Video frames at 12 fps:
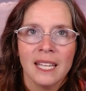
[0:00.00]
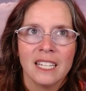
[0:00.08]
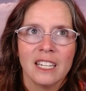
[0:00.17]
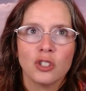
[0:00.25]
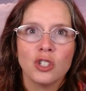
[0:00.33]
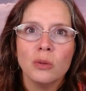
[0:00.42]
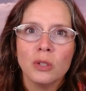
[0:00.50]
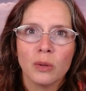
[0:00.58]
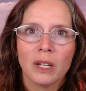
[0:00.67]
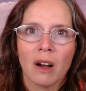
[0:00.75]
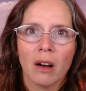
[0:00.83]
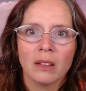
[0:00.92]
Now, she was
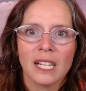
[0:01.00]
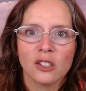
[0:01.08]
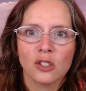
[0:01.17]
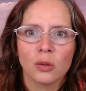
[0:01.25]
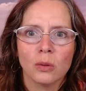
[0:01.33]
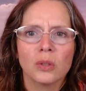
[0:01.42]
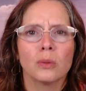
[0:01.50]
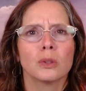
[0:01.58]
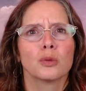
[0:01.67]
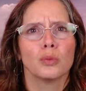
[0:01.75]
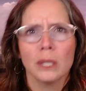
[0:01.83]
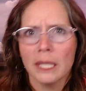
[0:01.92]
doing online school, so it was
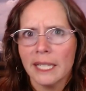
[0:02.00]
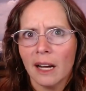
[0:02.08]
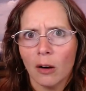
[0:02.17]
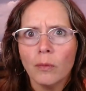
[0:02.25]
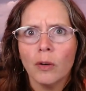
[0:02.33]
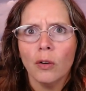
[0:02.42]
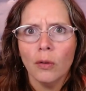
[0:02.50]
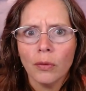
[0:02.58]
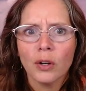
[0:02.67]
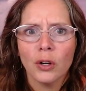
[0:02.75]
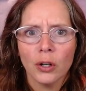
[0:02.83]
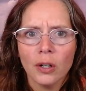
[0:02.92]
really helpful
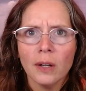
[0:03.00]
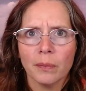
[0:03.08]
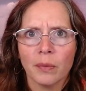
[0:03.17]
for her.